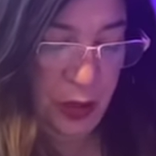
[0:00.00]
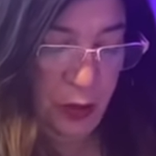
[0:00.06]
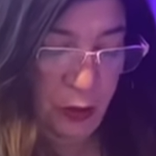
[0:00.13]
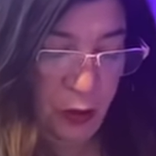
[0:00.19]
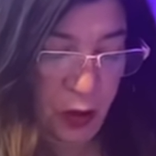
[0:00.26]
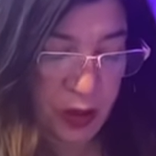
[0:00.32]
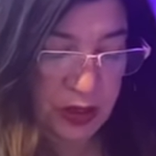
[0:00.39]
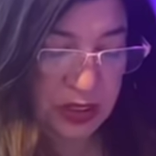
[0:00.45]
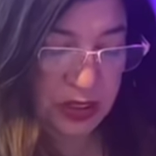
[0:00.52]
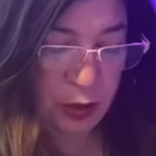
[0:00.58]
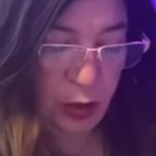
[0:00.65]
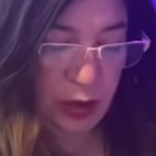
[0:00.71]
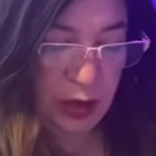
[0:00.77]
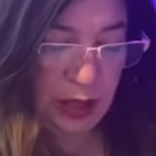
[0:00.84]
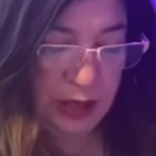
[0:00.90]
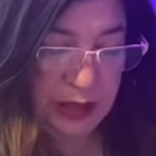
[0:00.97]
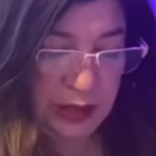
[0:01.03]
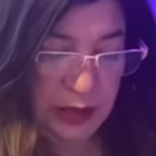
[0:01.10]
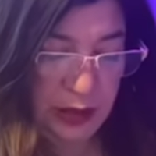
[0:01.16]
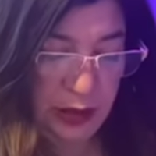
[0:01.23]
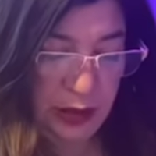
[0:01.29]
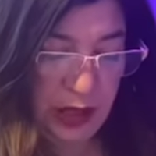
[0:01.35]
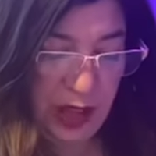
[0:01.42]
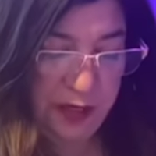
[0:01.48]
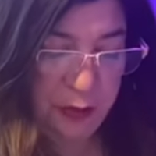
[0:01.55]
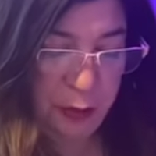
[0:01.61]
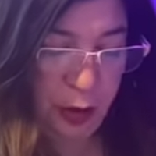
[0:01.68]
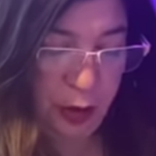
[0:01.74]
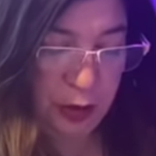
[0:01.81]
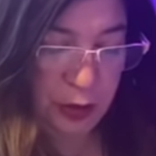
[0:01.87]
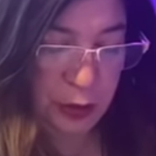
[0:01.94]
Foxes are ideal life
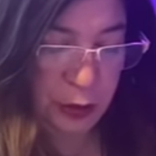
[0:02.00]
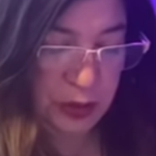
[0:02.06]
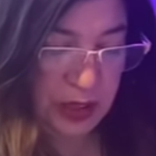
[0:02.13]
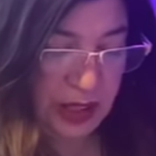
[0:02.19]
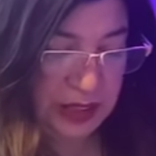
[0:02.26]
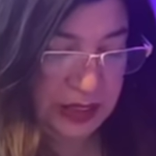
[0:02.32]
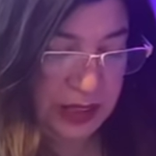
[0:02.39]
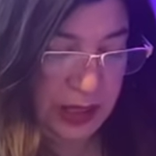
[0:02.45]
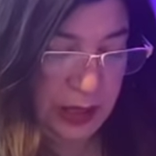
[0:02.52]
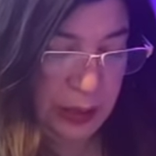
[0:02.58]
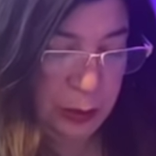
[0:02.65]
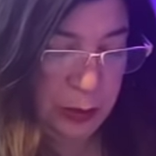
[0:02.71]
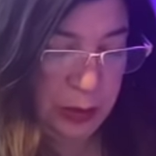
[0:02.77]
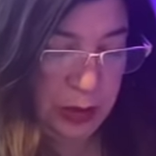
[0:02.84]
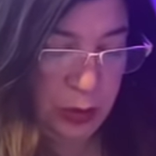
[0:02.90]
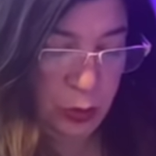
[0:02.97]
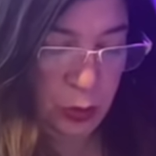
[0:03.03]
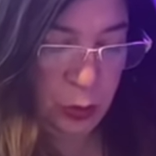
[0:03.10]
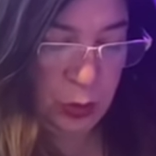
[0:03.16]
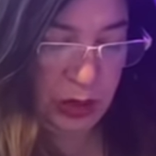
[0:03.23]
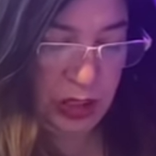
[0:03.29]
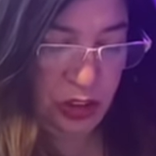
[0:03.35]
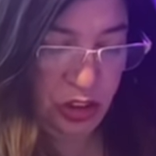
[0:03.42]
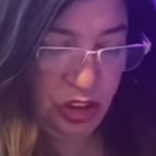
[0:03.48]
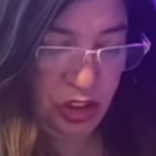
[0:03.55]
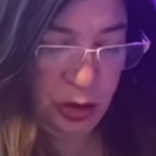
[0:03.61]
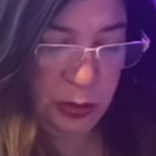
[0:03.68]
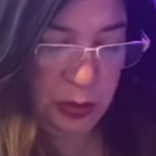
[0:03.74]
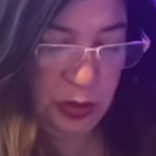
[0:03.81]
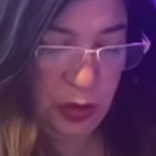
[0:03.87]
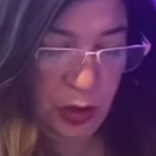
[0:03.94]
partners as they commit to
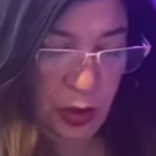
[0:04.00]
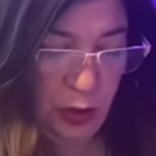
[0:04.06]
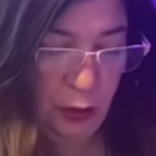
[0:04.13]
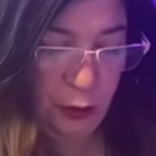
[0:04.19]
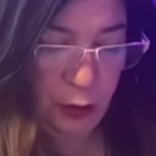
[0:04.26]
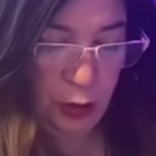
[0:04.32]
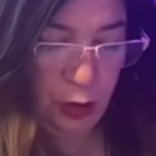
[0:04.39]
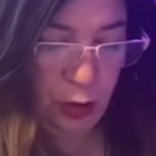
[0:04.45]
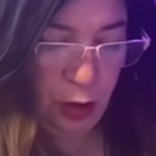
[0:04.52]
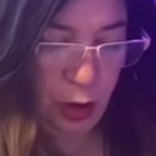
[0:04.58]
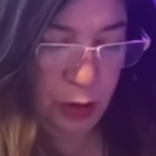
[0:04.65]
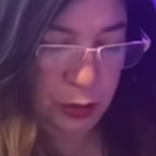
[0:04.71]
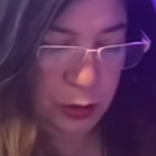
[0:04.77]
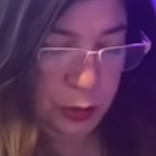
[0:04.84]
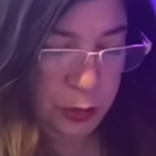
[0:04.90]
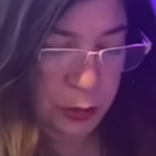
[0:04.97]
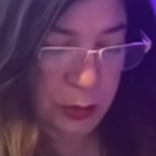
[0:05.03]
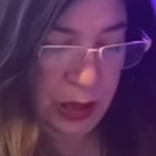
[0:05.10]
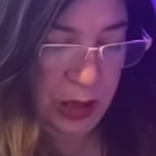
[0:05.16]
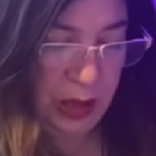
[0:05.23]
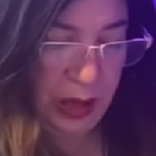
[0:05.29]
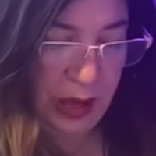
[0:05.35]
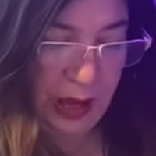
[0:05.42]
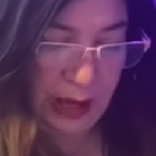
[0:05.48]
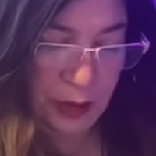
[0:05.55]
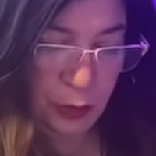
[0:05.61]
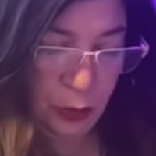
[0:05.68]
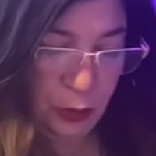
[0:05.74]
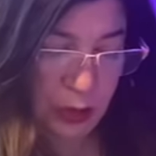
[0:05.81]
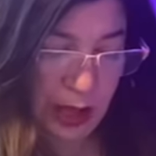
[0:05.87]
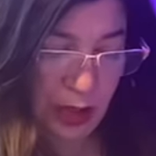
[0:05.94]
relationships for the long term, and
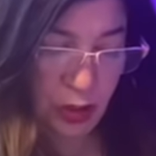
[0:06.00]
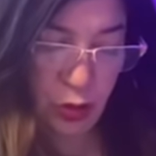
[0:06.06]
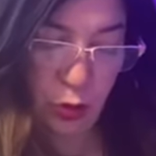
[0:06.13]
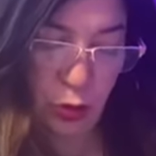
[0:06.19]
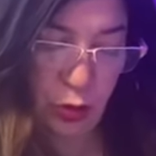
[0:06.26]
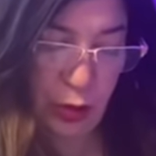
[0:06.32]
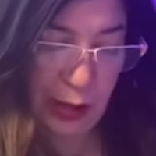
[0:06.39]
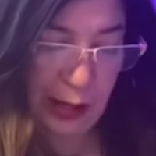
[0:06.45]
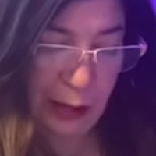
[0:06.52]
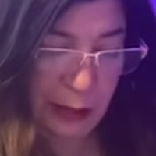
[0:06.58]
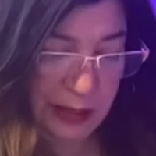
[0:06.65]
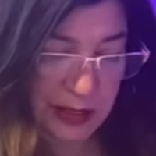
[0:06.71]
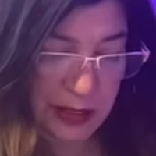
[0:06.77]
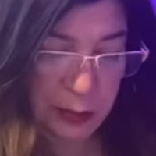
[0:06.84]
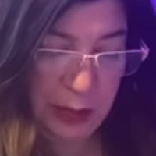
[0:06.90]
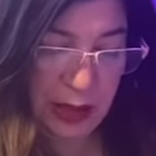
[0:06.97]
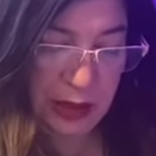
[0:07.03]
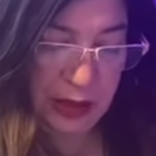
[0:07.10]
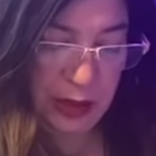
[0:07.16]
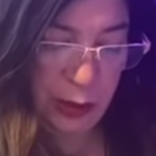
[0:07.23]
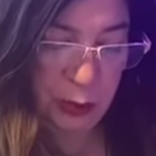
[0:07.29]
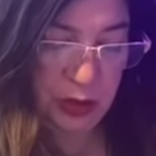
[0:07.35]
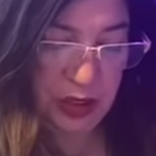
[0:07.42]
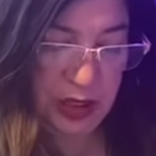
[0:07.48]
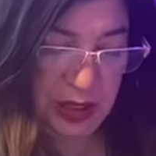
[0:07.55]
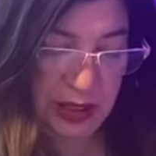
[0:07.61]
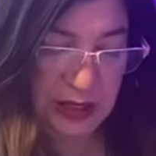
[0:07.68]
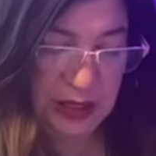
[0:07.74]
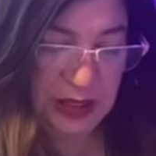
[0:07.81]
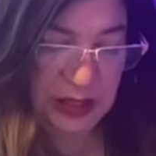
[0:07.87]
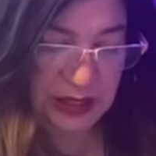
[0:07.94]
their natural charisma keeps
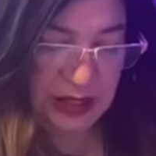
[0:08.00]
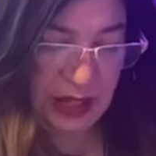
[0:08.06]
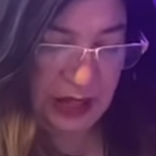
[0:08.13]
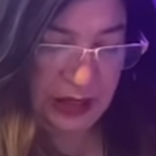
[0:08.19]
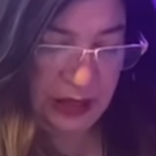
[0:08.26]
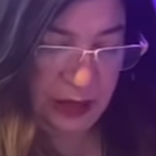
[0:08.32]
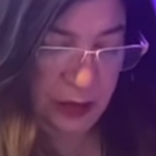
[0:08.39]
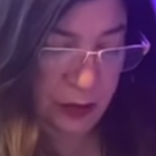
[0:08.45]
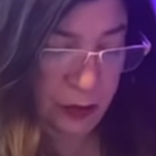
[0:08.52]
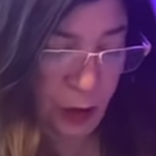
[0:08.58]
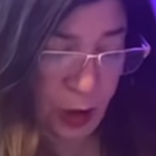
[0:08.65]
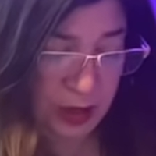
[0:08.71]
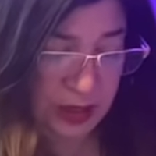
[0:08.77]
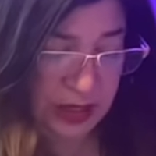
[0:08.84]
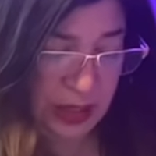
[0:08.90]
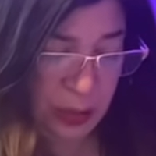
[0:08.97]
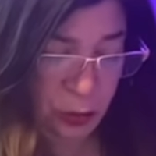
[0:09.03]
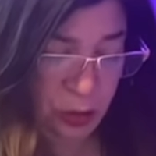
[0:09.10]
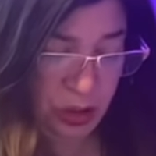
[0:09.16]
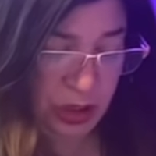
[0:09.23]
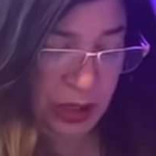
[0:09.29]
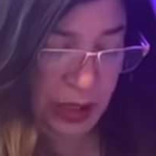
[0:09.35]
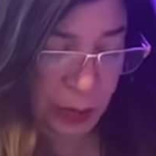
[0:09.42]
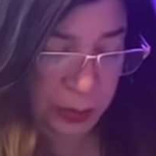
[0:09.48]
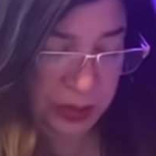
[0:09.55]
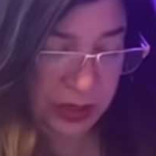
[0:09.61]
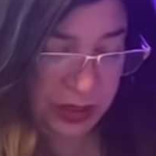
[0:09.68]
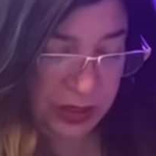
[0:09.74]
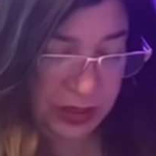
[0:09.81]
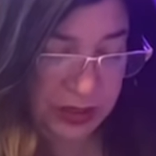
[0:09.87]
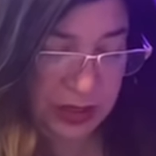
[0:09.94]
things exciting. Fox energy helps
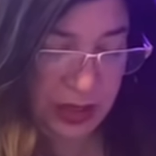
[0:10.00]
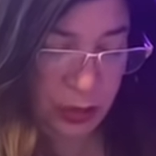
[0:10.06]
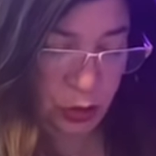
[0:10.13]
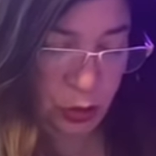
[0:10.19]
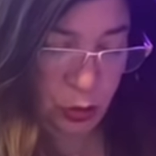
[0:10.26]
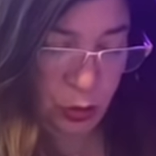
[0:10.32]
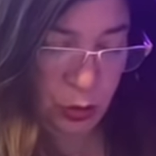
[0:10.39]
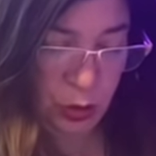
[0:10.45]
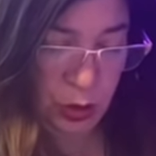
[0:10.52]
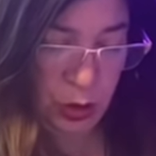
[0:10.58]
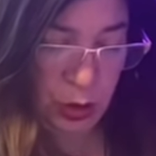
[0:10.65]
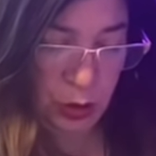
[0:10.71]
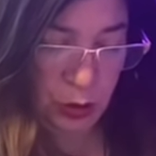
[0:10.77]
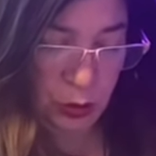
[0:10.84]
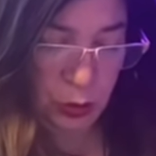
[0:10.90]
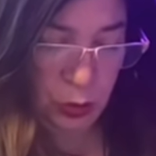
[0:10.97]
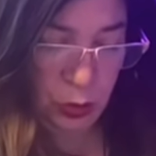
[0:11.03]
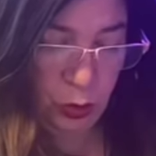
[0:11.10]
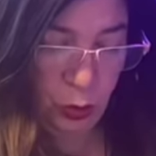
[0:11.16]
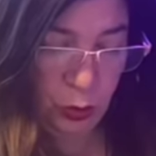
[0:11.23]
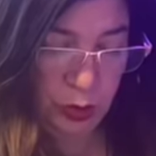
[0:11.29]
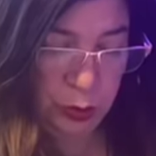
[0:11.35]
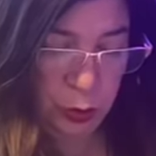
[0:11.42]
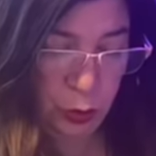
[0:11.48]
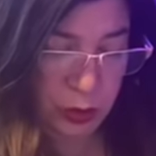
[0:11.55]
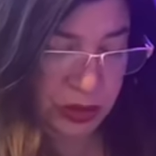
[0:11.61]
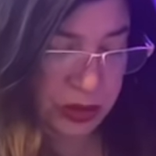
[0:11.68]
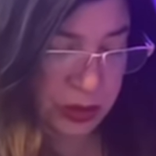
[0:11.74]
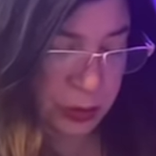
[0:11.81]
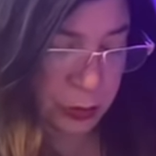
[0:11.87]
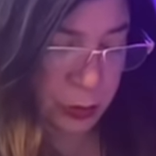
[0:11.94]
us stay true to those
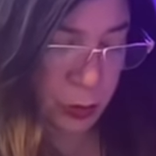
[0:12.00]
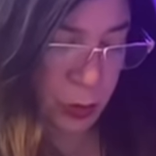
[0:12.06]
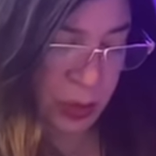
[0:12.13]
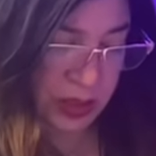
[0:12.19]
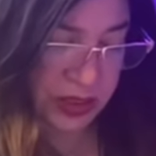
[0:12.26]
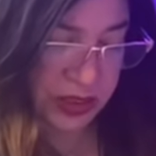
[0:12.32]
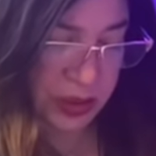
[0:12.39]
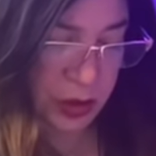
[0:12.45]
most dear to us.